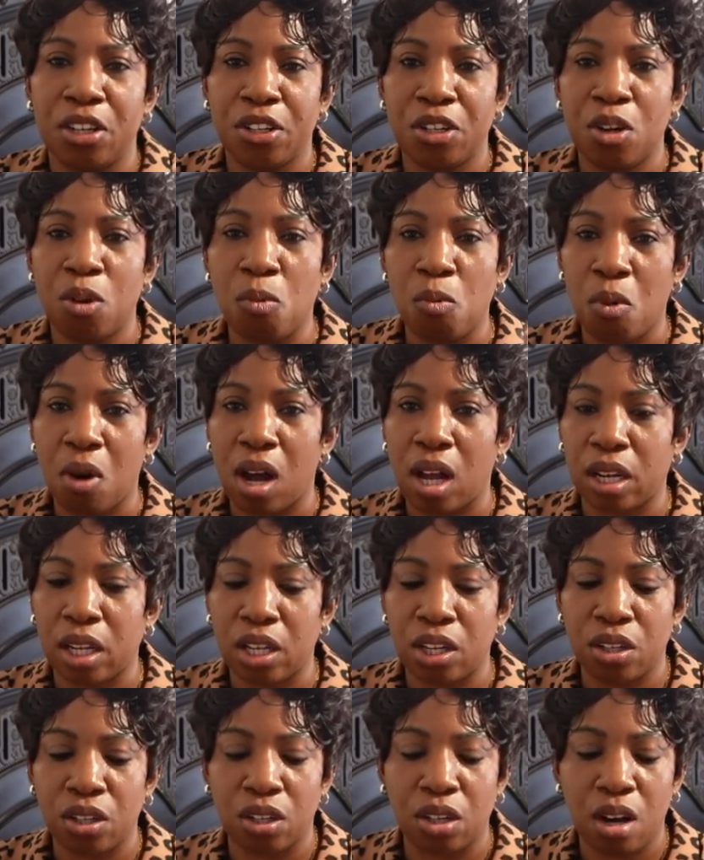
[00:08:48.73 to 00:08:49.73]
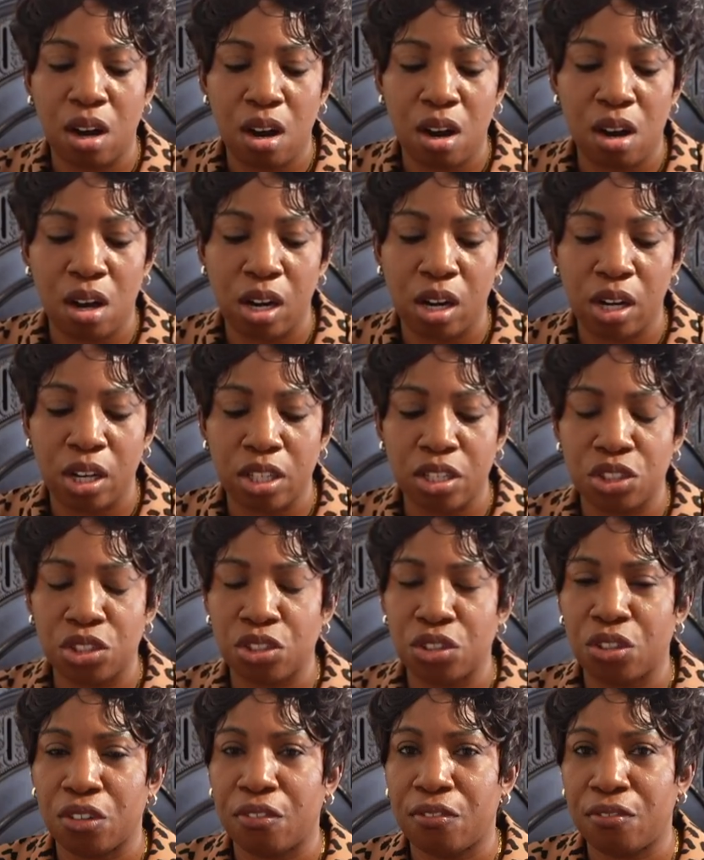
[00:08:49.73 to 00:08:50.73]
your wallet, your cards,
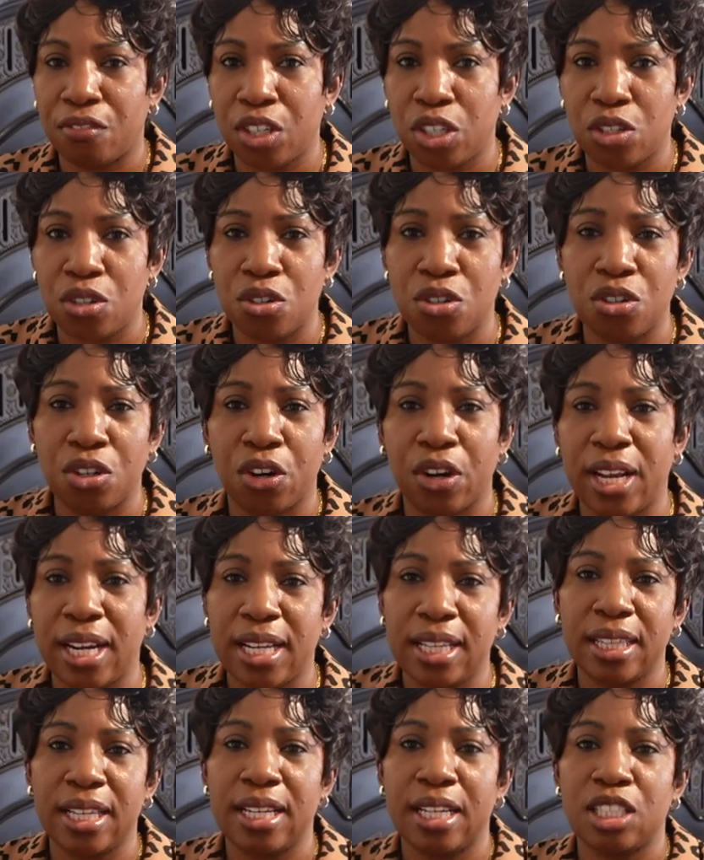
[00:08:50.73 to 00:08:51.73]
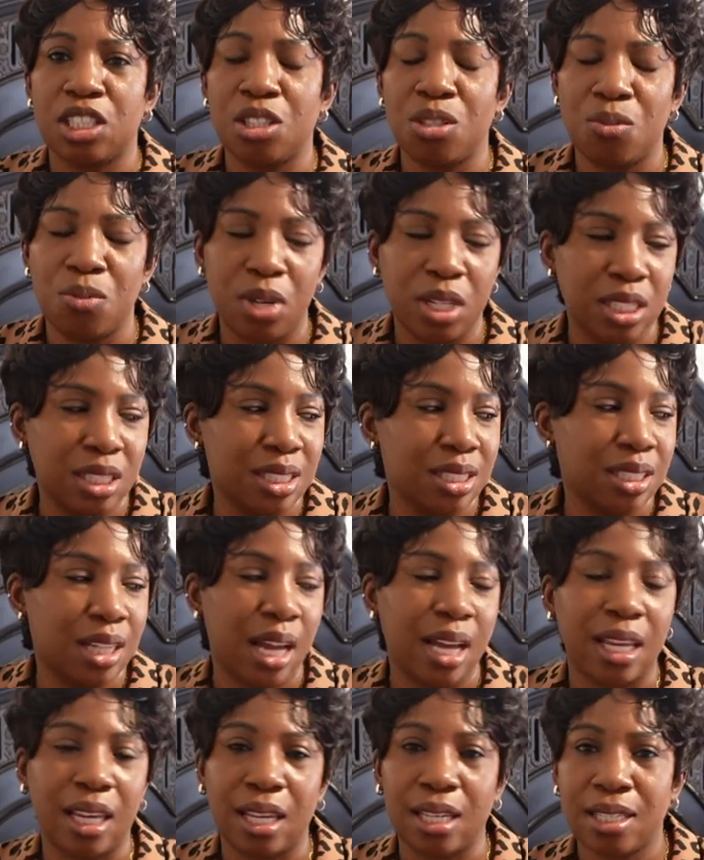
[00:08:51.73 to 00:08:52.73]
your phone, or anything that you wanted to
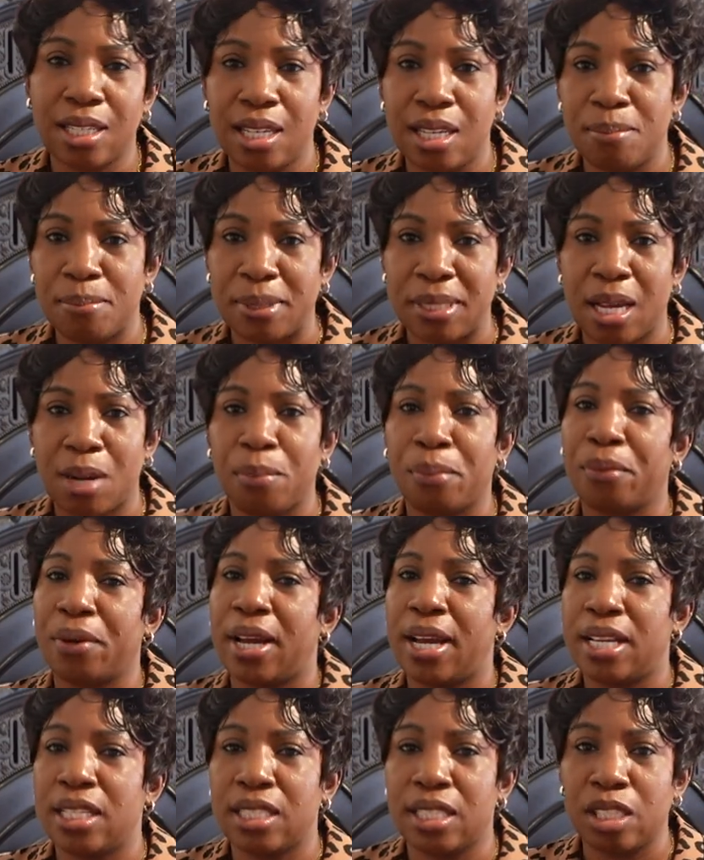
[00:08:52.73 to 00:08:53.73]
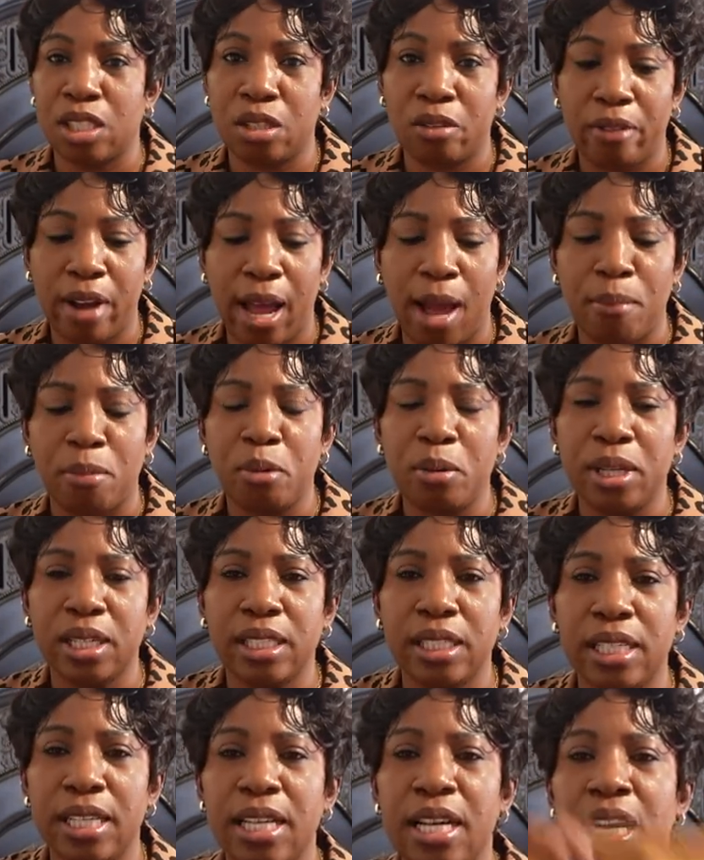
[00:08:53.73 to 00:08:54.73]
like keep separate and just grab
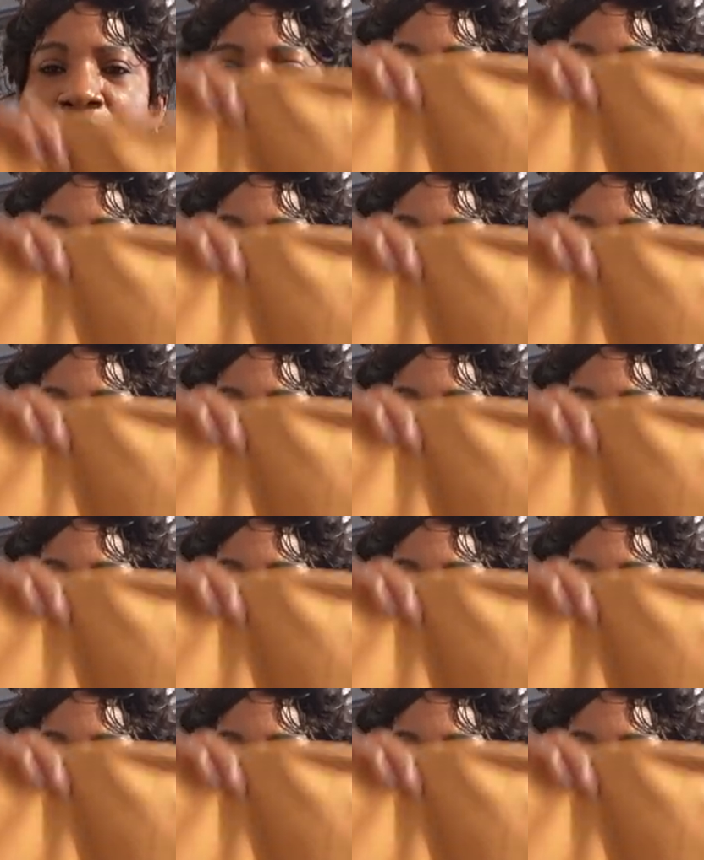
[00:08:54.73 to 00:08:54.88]
quickly.